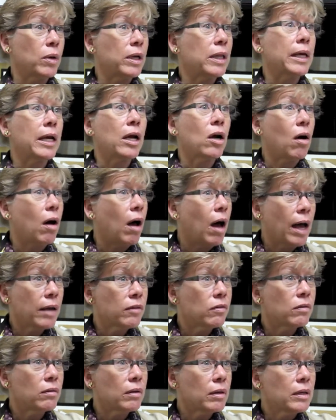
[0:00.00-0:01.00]
really
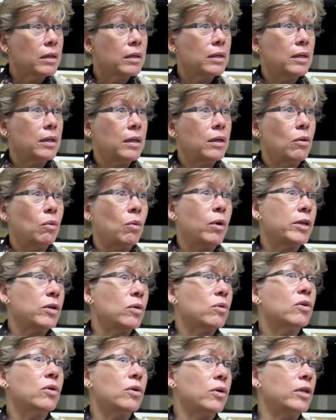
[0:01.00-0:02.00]
cost, what you
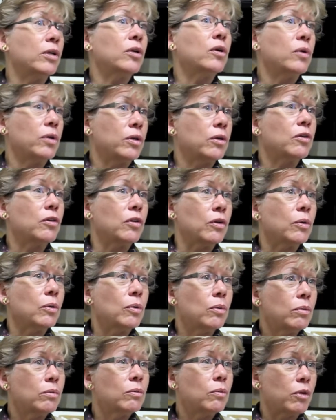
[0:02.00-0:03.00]
could and couldn't
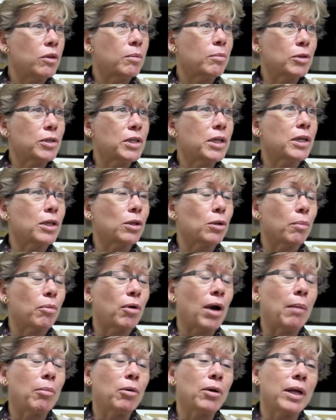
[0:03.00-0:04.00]
do with a particular
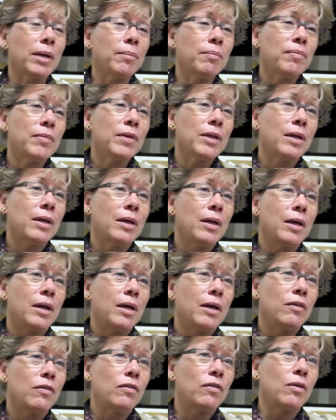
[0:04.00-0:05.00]
property.
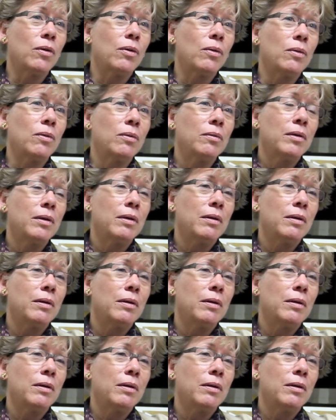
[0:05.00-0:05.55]
So